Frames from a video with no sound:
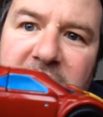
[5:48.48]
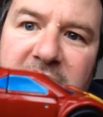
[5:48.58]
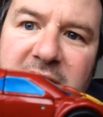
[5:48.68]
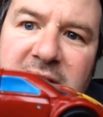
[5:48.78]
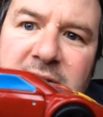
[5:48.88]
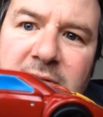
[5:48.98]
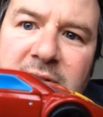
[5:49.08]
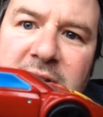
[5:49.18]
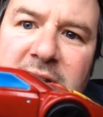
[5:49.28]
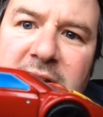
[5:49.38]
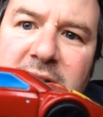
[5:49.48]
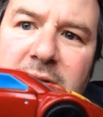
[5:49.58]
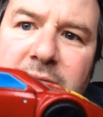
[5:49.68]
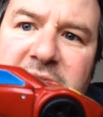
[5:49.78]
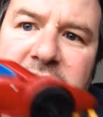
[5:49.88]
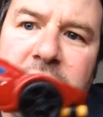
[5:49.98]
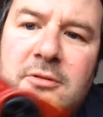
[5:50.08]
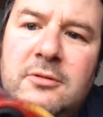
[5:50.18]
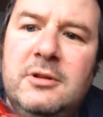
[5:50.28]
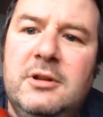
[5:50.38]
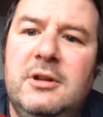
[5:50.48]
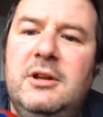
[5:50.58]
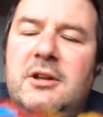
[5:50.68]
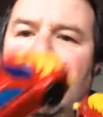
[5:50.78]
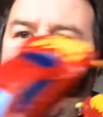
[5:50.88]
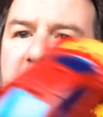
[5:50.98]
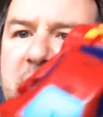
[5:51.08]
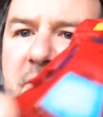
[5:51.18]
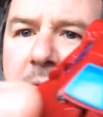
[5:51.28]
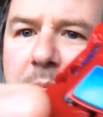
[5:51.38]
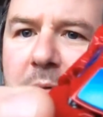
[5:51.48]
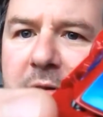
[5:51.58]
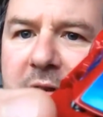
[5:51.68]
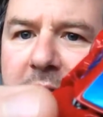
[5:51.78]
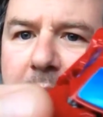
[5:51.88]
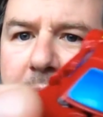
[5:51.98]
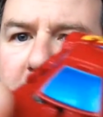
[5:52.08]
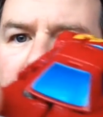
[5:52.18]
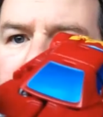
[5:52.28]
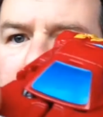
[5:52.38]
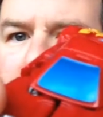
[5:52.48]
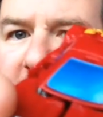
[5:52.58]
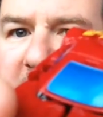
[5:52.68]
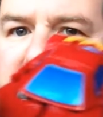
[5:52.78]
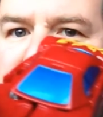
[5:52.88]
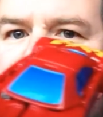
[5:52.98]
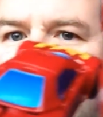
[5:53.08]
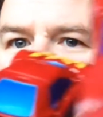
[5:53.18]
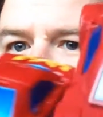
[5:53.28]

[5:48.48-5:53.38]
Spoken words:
than it is on the original. The paint on the bonnet on the windscreen at